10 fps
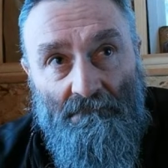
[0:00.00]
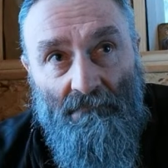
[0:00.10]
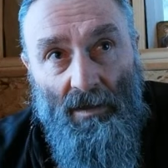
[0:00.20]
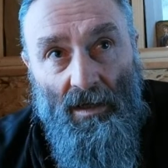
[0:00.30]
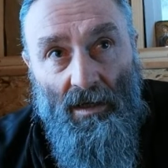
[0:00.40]

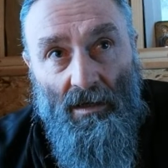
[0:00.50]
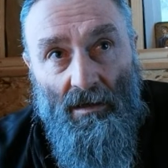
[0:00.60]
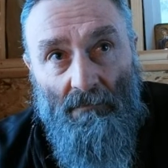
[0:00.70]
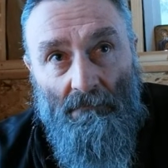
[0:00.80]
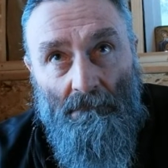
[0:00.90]

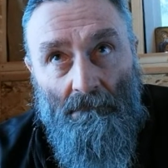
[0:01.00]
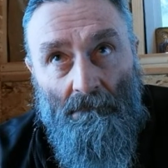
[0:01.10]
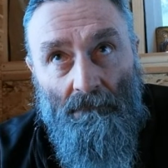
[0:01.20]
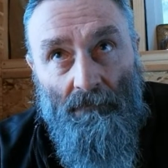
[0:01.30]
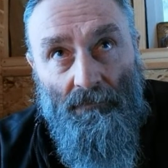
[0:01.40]

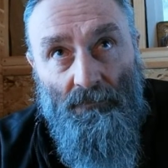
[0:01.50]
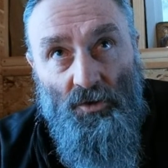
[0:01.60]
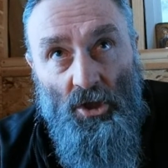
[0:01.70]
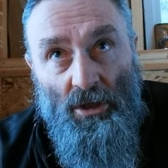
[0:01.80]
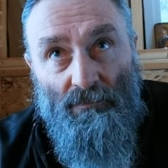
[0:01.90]
trying
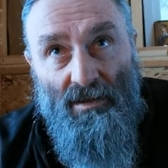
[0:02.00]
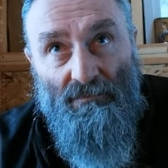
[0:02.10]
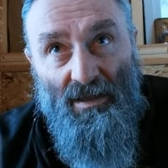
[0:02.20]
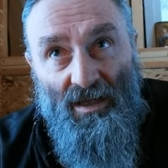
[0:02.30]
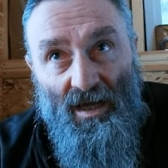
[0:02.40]
to be
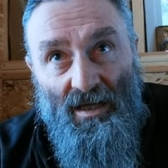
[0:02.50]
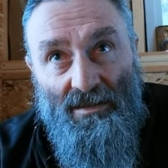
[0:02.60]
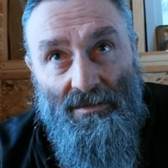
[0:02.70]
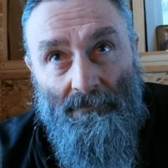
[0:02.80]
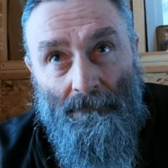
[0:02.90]

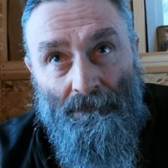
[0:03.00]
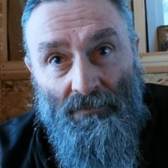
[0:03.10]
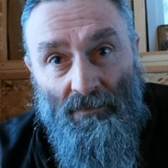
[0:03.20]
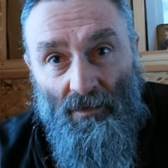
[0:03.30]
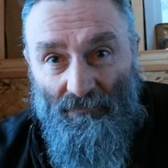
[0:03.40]
polite,
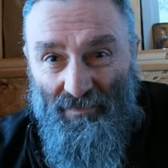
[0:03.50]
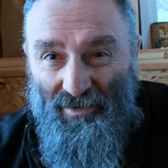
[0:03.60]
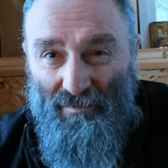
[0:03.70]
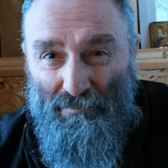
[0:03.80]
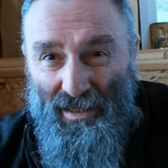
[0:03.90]
not
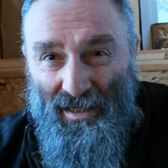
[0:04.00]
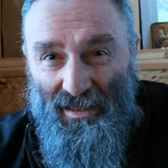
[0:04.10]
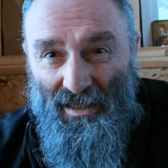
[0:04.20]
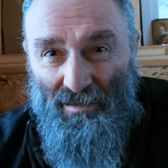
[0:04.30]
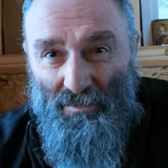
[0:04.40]
very
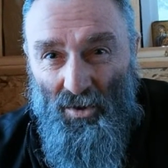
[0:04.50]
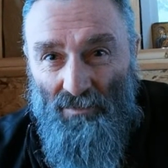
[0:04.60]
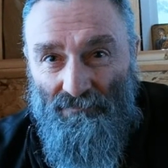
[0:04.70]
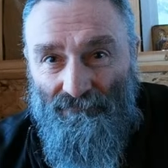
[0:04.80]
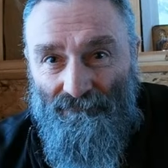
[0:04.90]
appealing
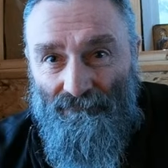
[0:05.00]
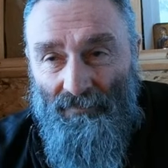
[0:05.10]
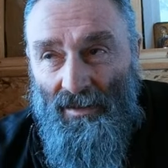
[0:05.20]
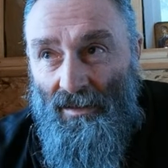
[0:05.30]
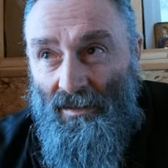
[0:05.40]
anymore.
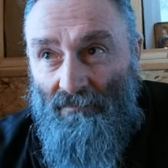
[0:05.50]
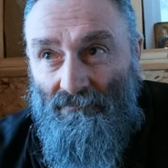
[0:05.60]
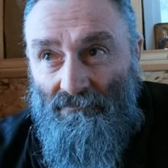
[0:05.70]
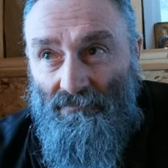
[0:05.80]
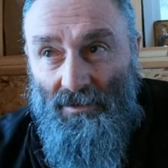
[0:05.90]

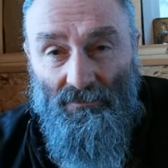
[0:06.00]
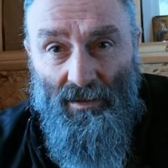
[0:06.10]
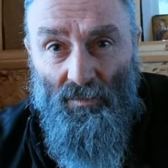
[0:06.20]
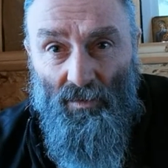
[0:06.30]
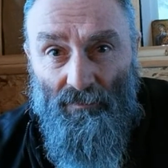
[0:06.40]
Don't
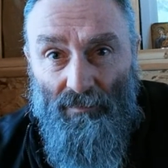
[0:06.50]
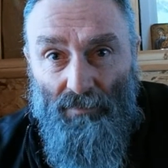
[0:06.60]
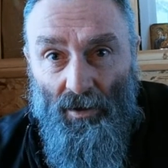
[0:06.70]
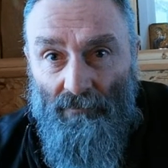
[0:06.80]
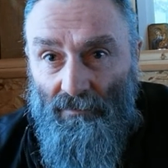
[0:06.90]
really want to be
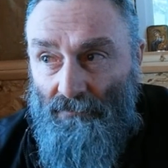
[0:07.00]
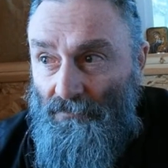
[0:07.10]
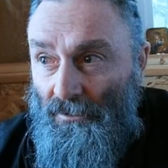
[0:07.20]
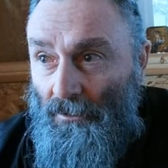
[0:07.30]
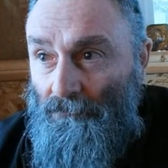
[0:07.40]
part of it.
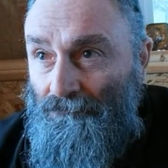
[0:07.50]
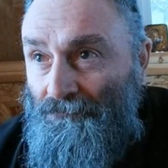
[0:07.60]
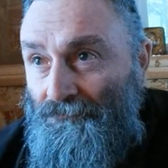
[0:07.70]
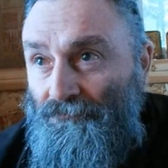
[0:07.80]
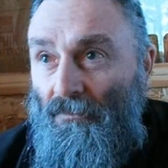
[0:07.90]
So,
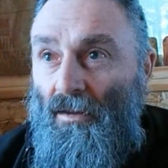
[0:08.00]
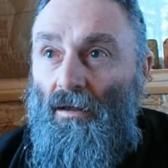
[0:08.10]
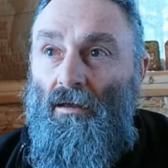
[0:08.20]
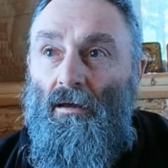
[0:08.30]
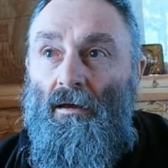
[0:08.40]

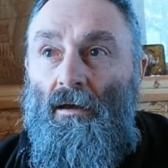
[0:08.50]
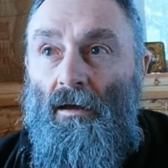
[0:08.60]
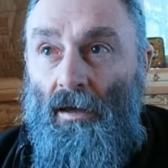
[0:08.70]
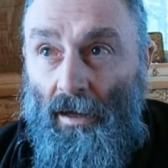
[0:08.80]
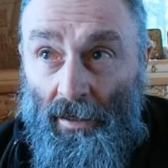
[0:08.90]

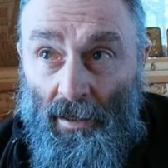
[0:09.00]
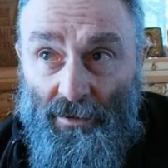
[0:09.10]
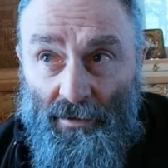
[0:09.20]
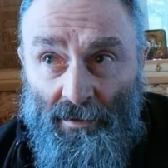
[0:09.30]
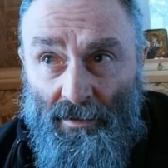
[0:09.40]
and I
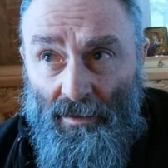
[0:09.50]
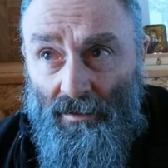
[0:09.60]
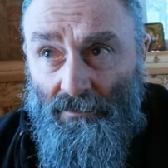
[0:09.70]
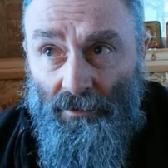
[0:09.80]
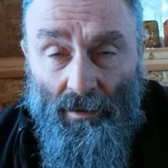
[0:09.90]
think
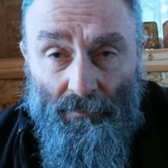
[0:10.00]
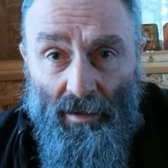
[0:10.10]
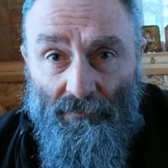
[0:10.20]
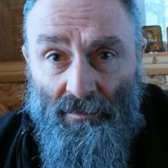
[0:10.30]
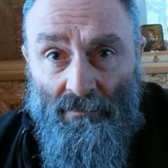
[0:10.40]
I
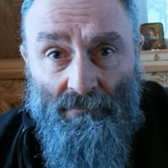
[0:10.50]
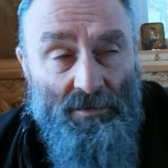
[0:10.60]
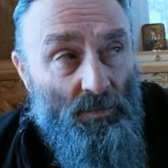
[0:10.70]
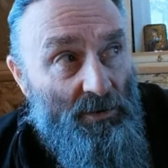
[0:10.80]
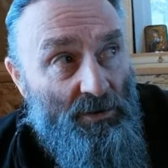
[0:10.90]
may even
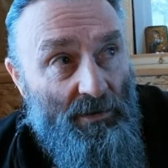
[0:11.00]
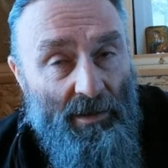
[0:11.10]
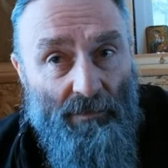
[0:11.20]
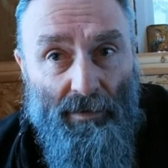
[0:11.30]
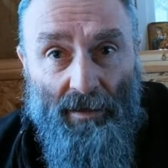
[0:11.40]
switch to
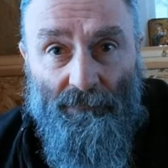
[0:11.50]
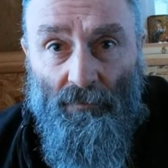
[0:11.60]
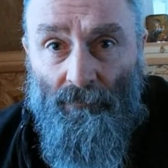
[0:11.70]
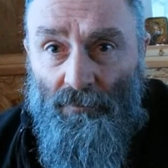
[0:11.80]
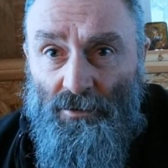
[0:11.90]
another
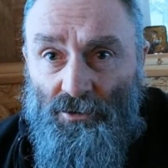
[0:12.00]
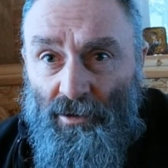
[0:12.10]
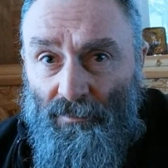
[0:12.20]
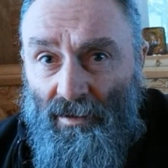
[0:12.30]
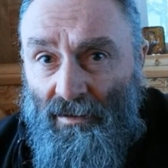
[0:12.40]
platform for
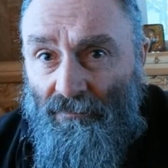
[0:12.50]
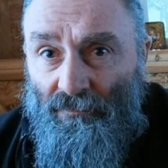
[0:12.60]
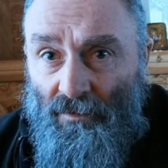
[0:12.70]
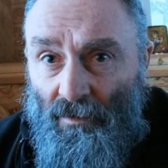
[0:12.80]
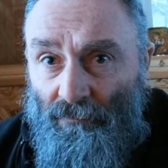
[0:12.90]
streaming
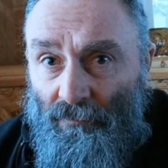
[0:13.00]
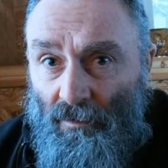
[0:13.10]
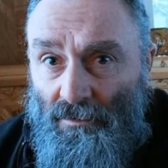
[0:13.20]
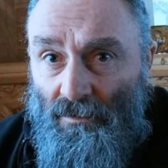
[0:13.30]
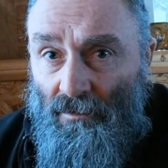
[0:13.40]
if
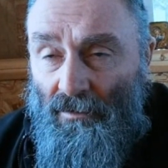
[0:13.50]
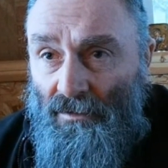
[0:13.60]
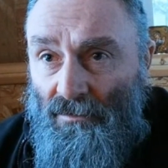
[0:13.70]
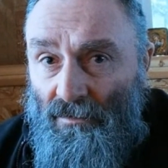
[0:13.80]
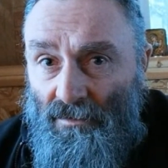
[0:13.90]
folks are
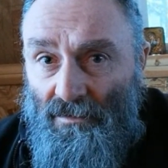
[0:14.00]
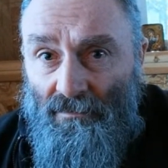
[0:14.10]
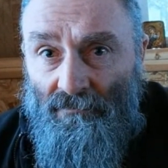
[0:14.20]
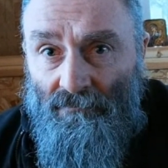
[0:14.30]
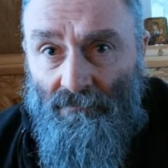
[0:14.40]
into this
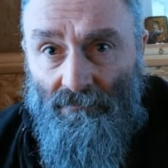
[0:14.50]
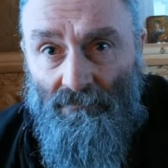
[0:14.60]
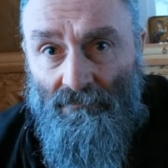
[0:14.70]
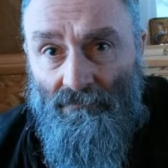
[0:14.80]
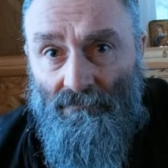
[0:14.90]

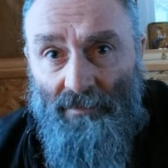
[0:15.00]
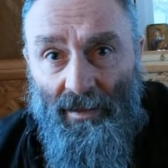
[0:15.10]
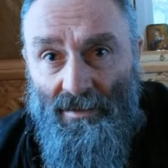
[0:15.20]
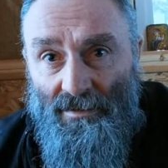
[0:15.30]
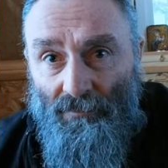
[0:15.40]
and
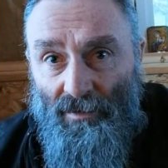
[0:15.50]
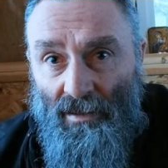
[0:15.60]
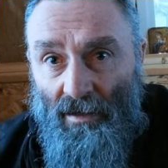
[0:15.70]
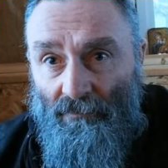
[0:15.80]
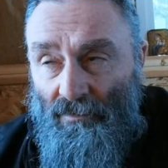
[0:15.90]
getting
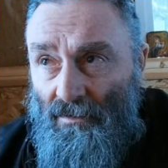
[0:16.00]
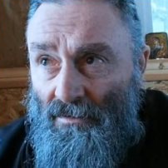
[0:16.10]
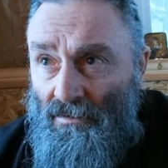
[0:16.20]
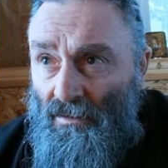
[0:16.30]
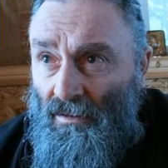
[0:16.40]
something out of
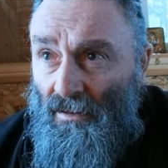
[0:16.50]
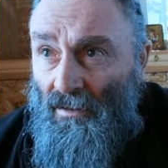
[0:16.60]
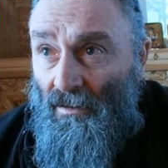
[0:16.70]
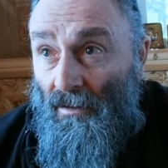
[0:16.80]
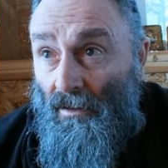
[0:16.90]
it.
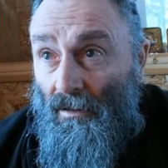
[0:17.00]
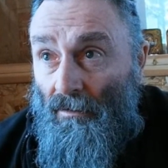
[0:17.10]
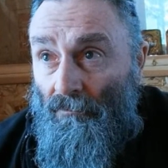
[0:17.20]
I